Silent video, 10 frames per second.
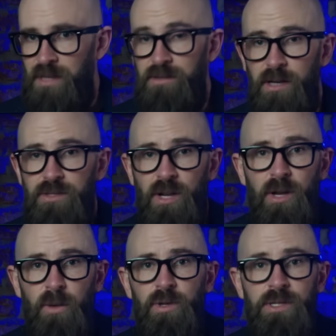Their
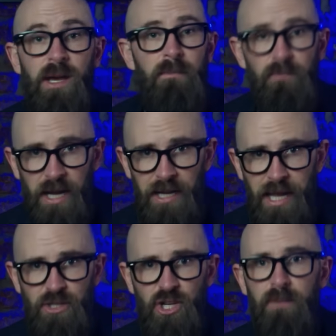structure would, by
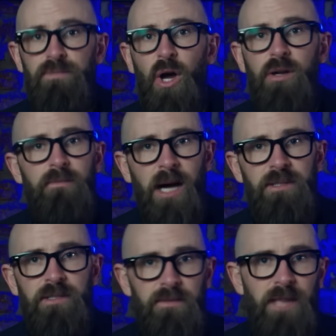nature, block
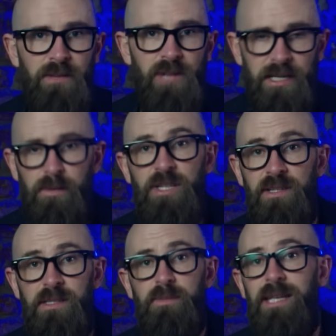much of their
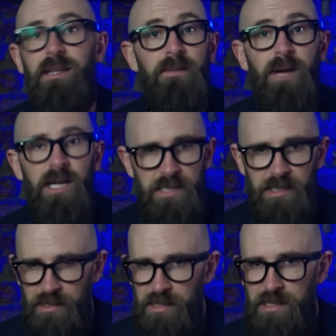transmissions, making them harder
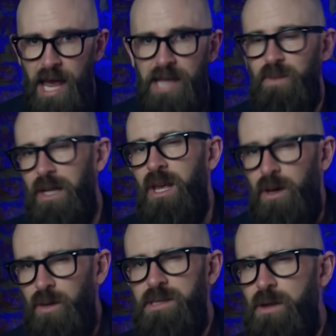to detect, while
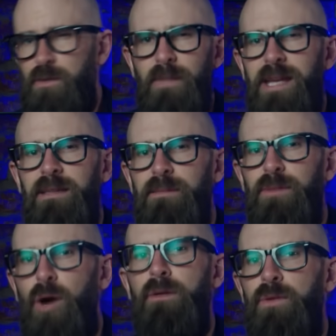also making
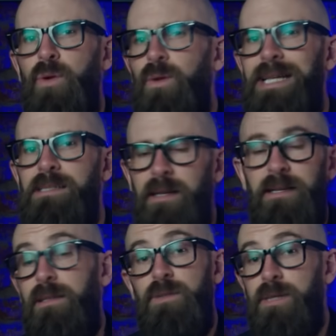them overall less
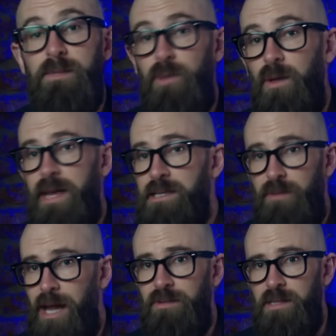likely to explore their
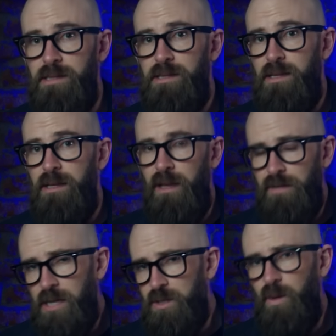surroundings. If
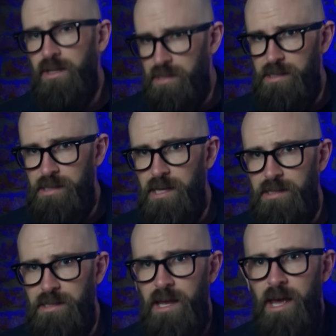such worlds
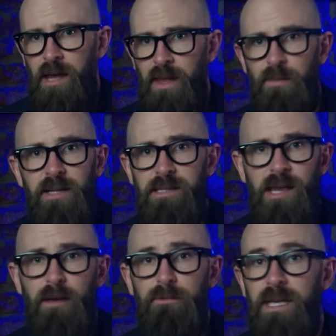exist, they might
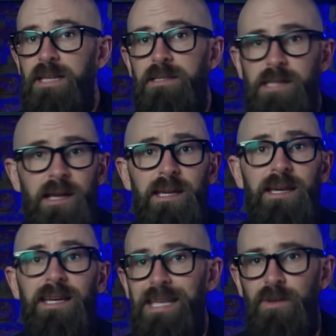have
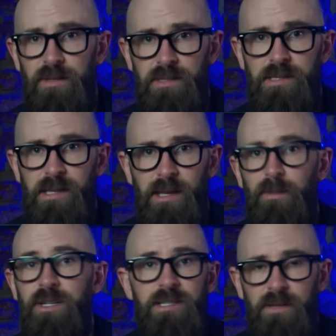entire eons in
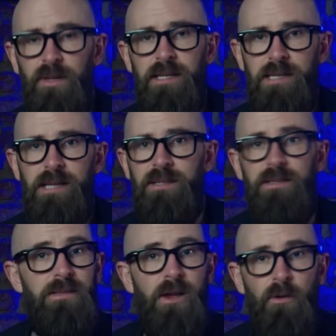which civilizations